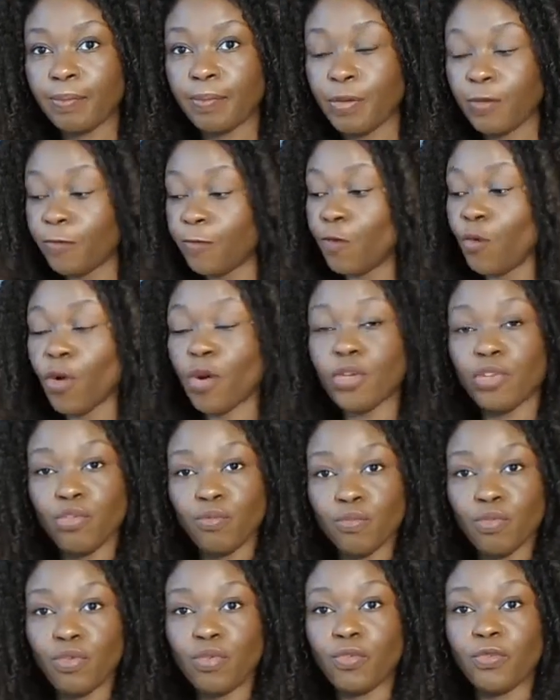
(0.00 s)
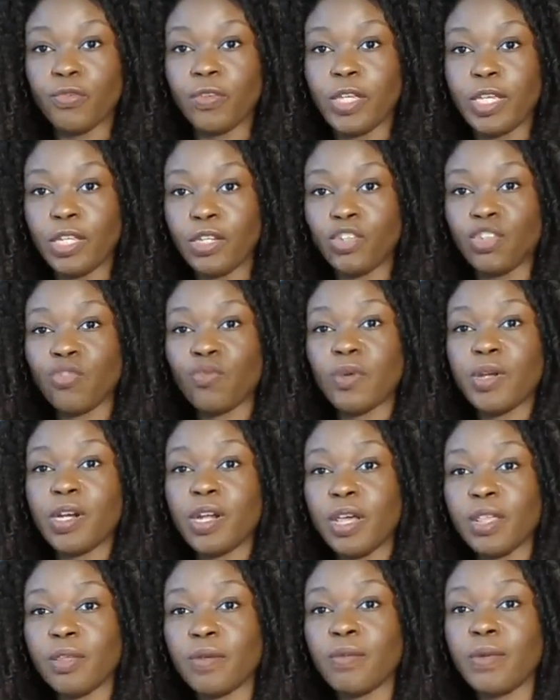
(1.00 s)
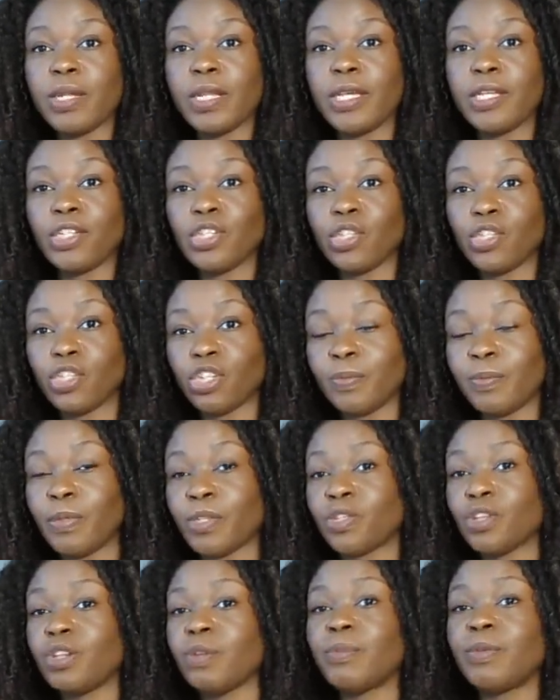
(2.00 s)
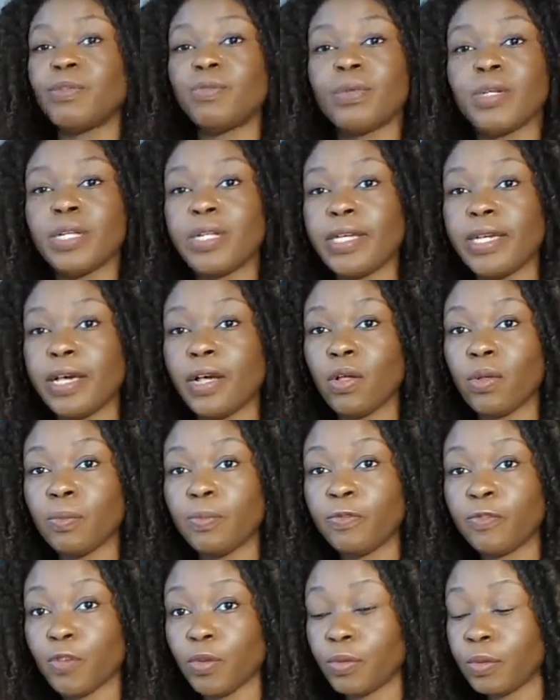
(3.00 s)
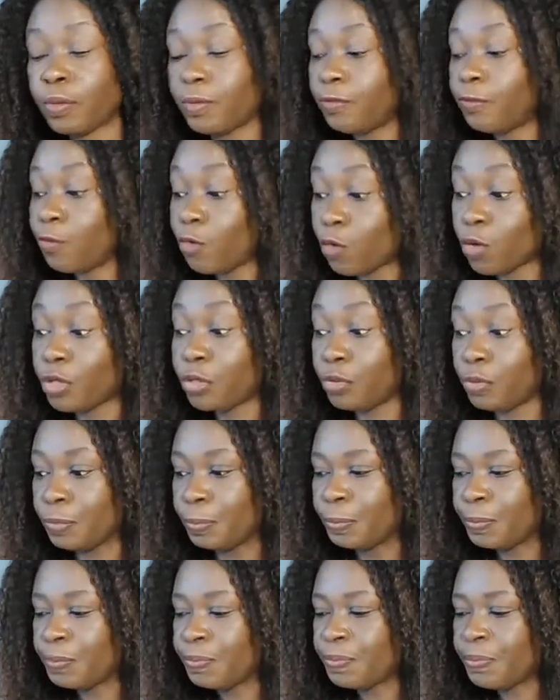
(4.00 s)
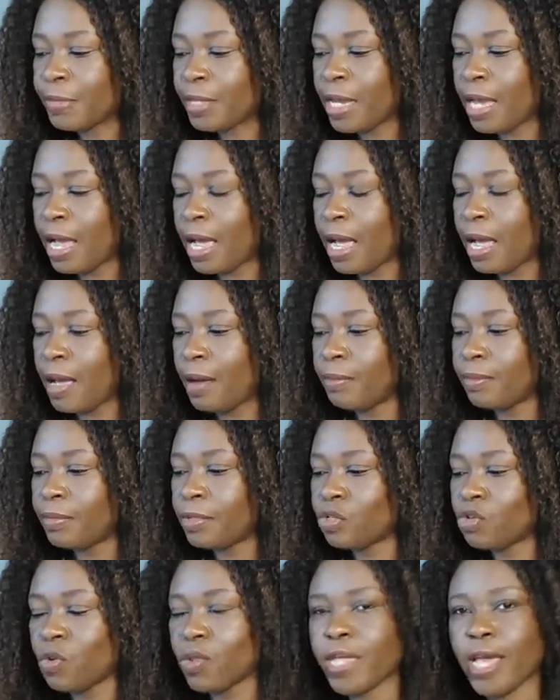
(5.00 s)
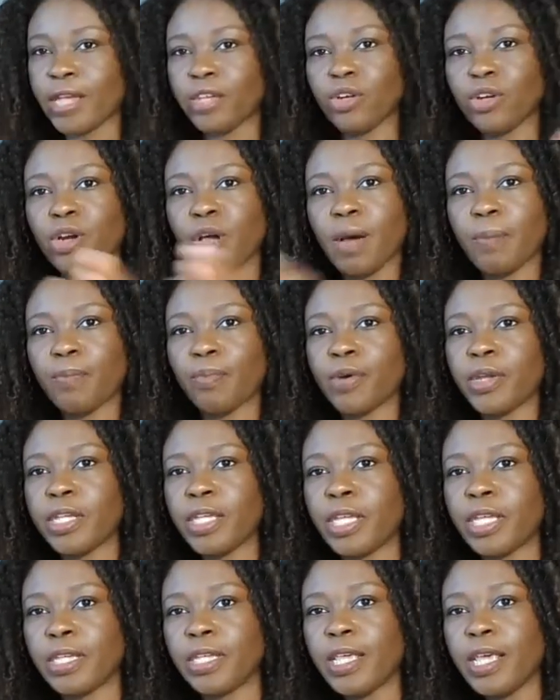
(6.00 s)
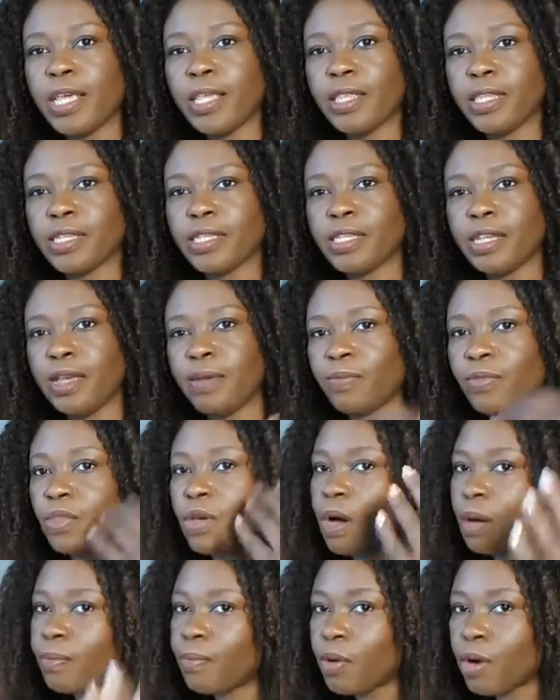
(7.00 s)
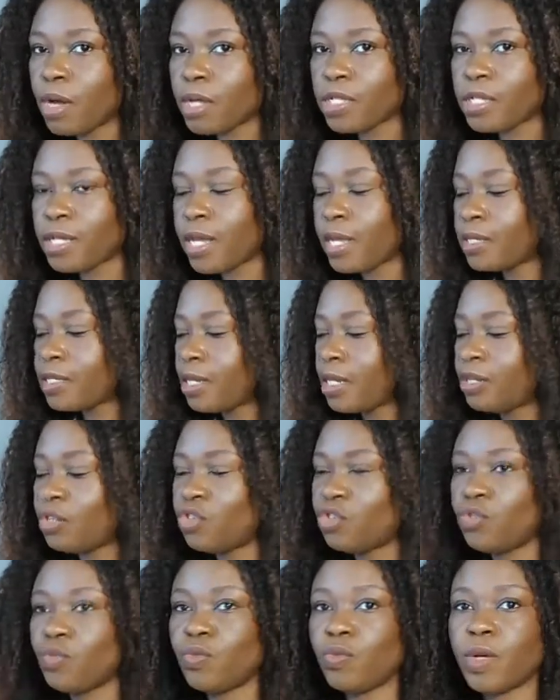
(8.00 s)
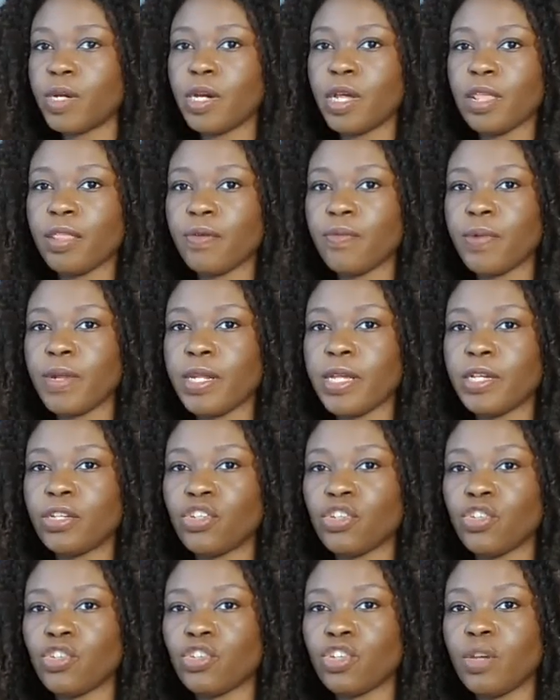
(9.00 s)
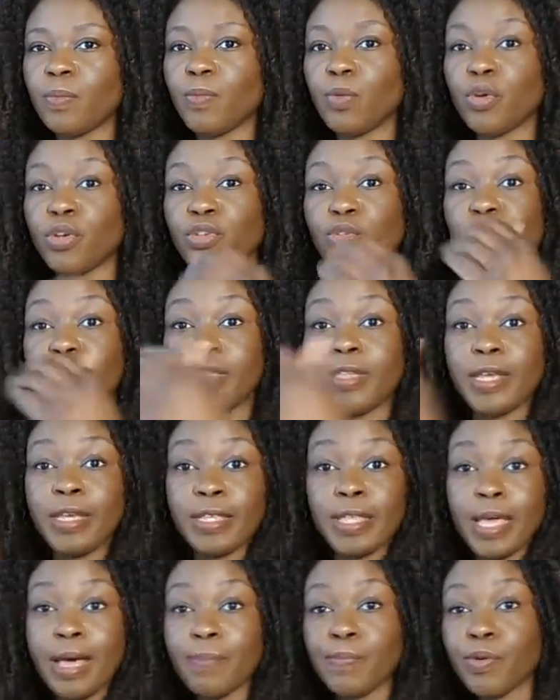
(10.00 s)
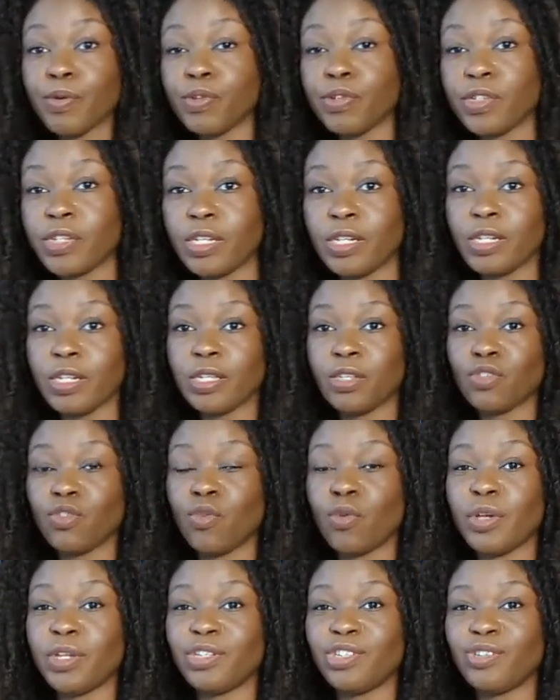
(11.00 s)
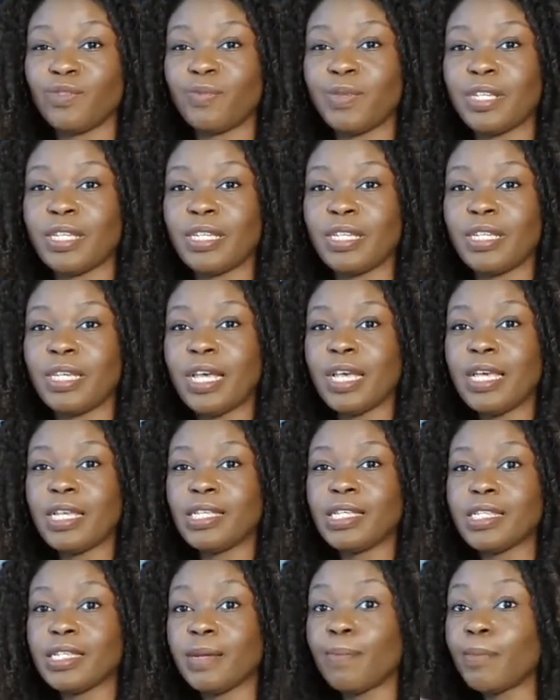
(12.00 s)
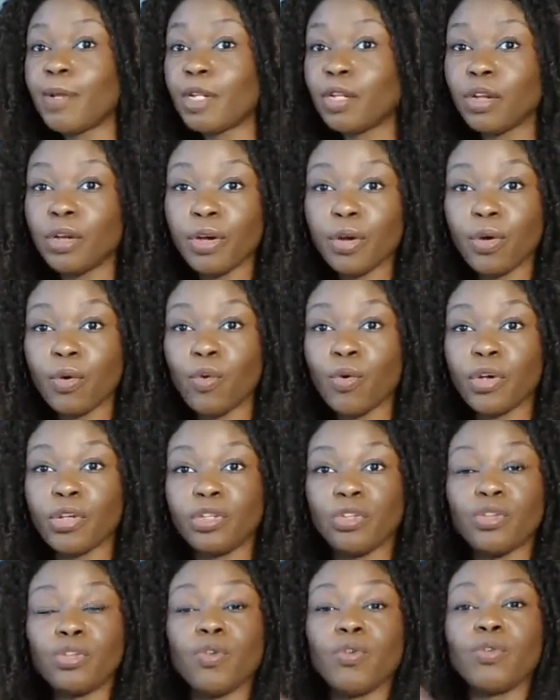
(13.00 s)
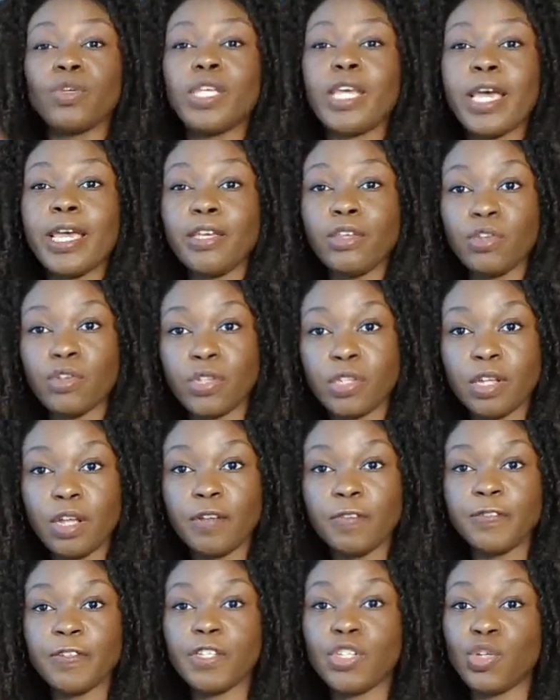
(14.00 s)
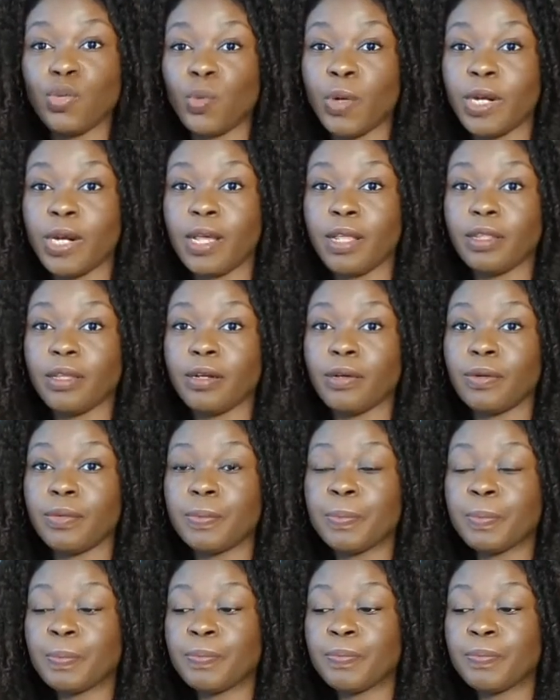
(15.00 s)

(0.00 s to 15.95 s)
before you move into another relationship is going to be really helpful for you, so that you're not bringing the same thought process into another relationship, or you think that person is going to be similar, or you don't get yourself into another